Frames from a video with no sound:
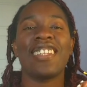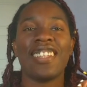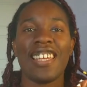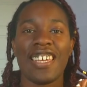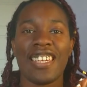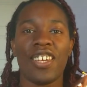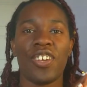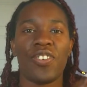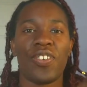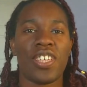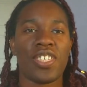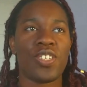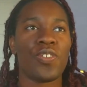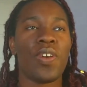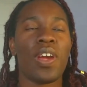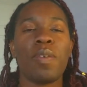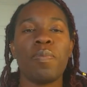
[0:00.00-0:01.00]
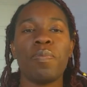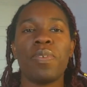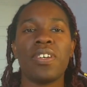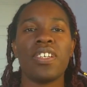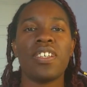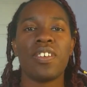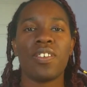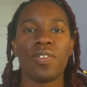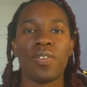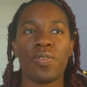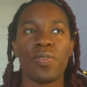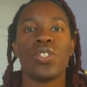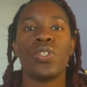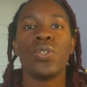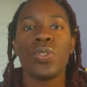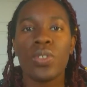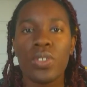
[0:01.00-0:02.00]
Like, okay, so Grandpa
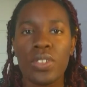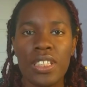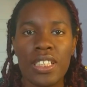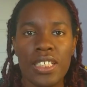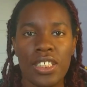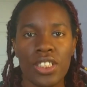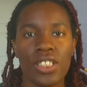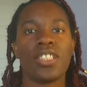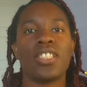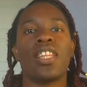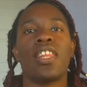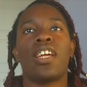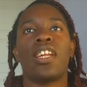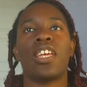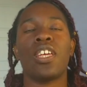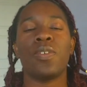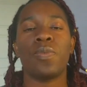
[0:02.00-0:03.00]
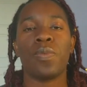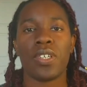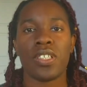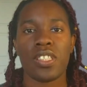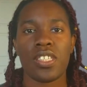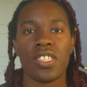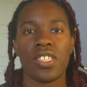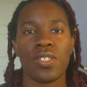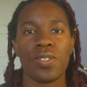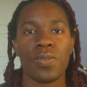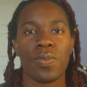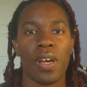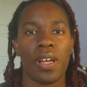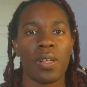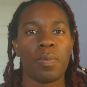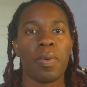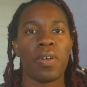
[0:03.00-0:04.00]
told hye-jun that he wants to
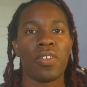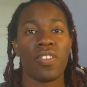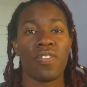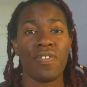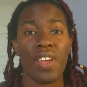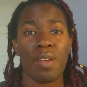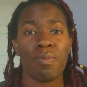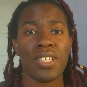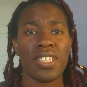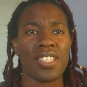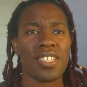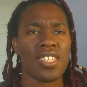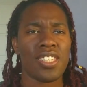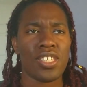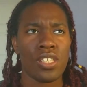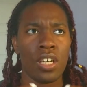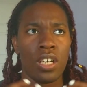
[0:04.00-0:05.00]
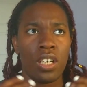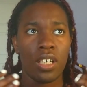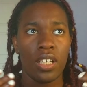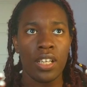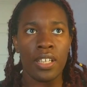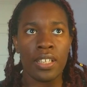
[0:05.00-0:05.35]
help out the family because he saw